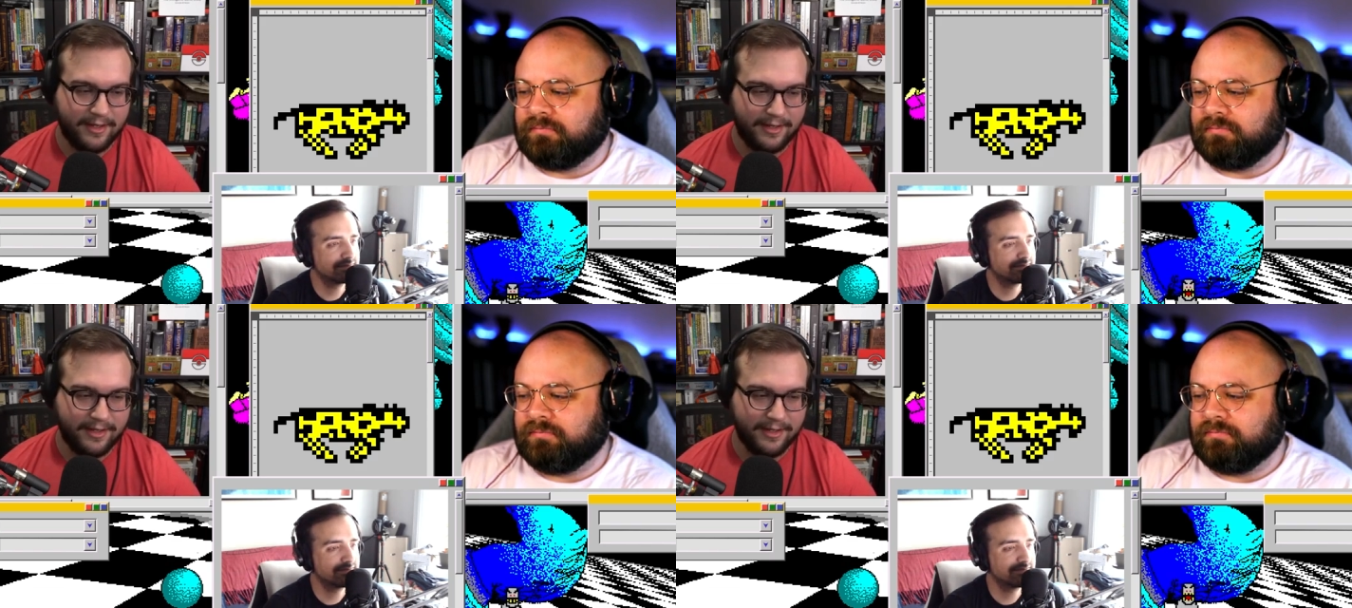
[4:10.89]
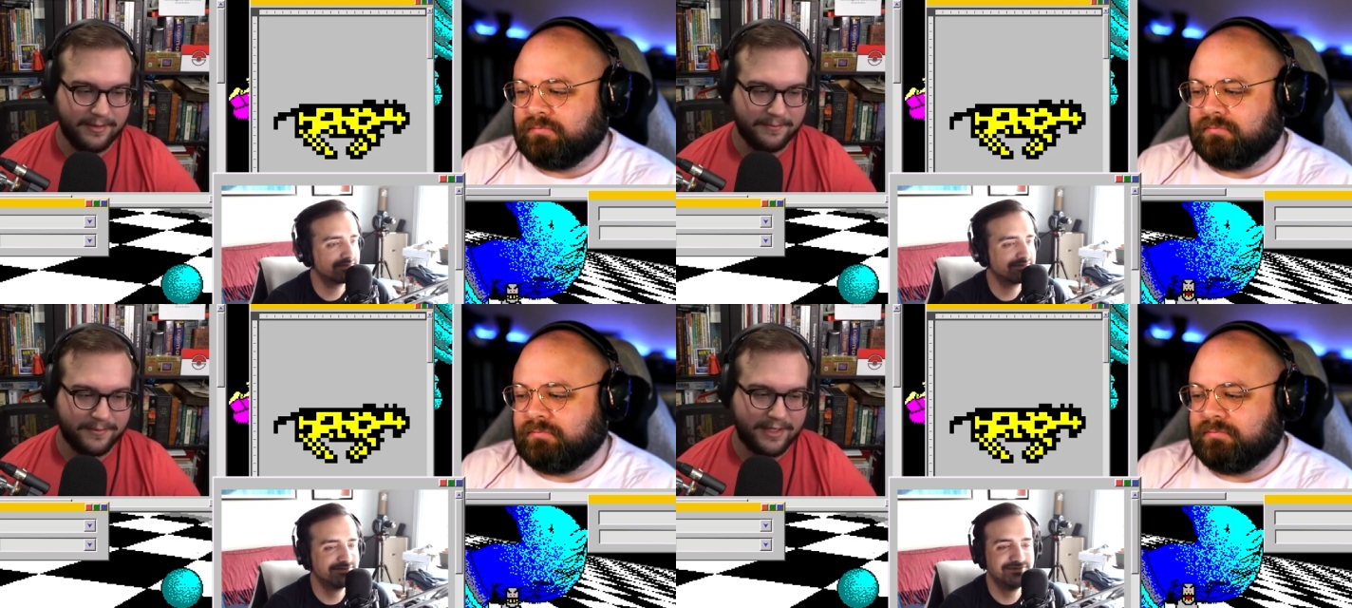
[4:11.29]

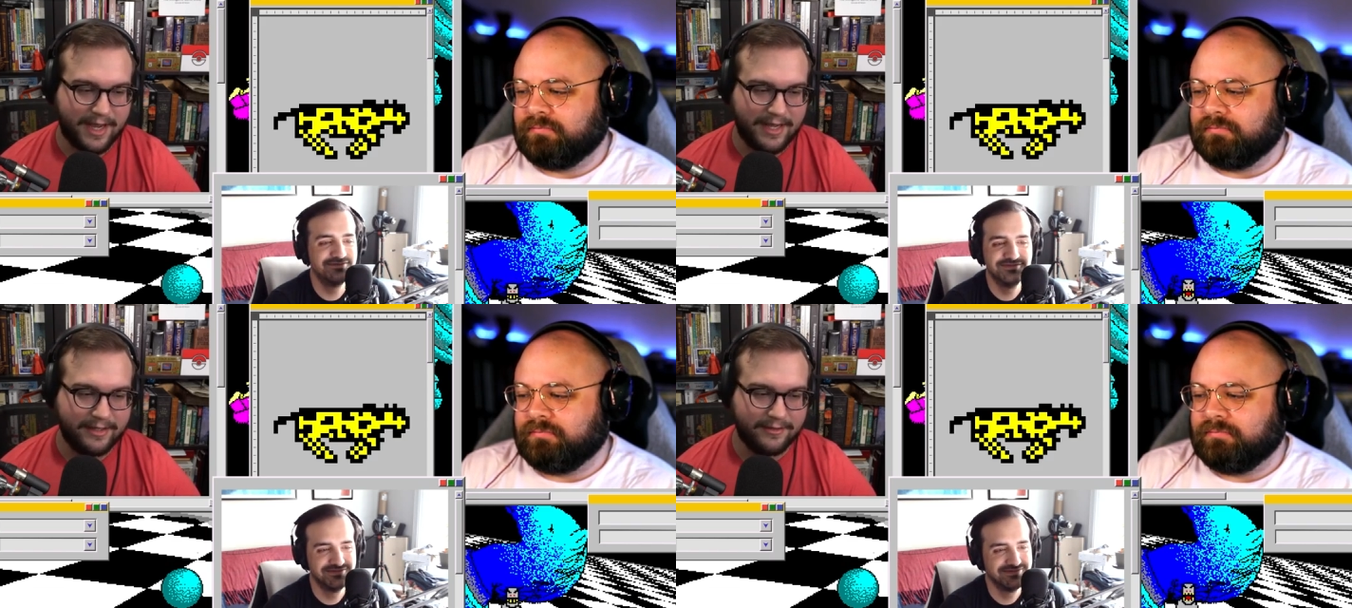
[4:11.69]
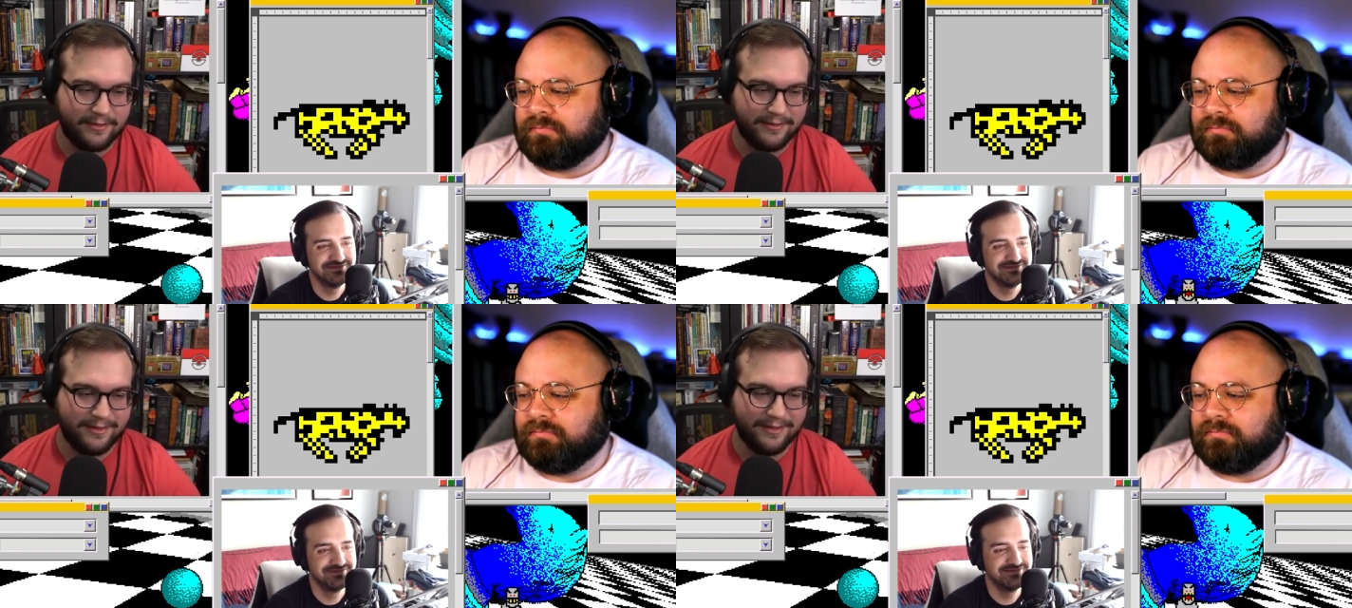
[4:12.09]
Speaker 1: Um,
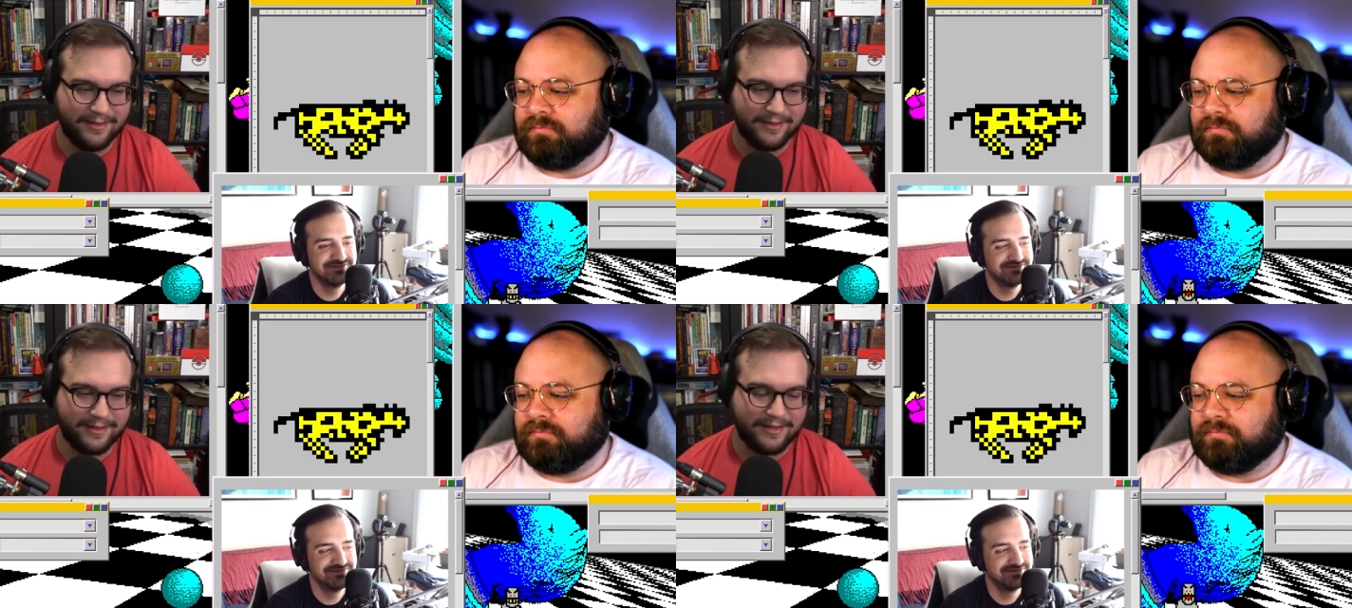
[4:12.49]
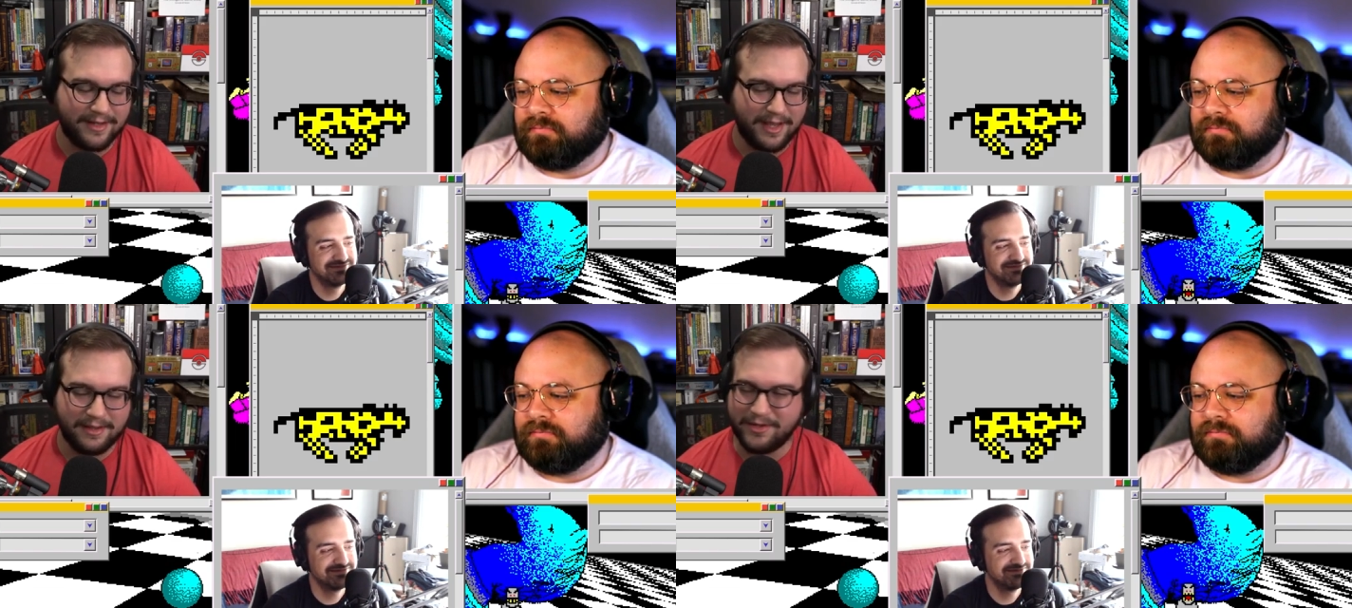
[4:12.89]
Kyle,
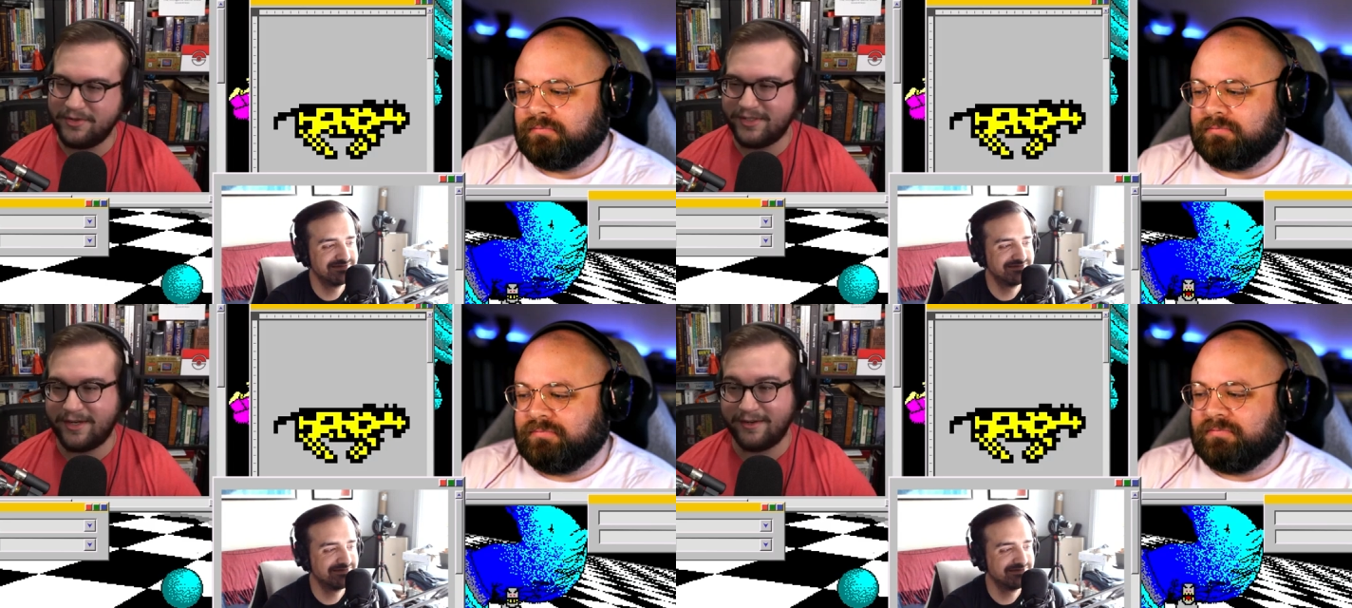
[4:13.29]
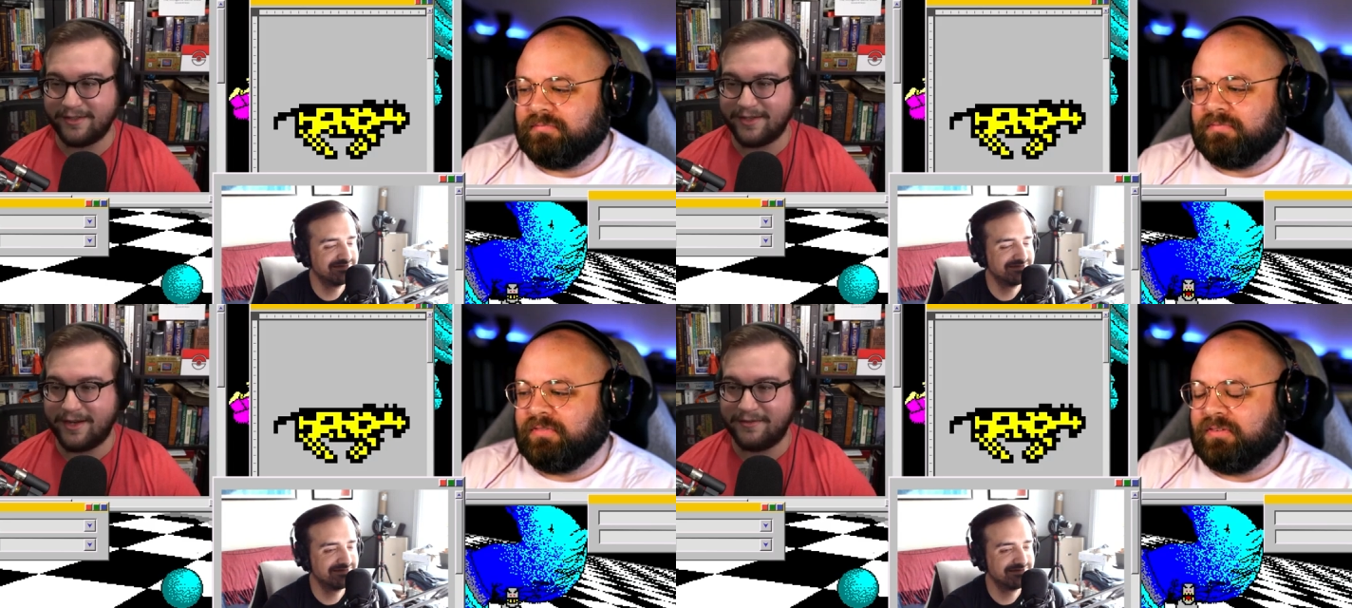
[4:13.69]
you start
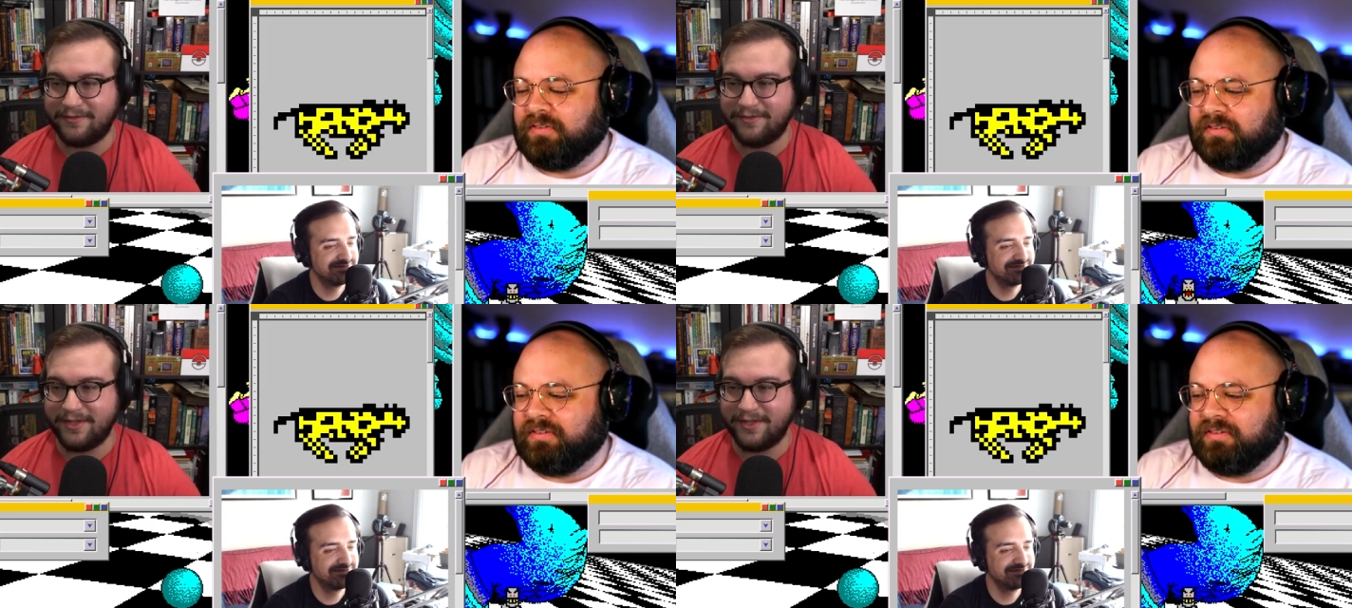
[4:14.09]
us off.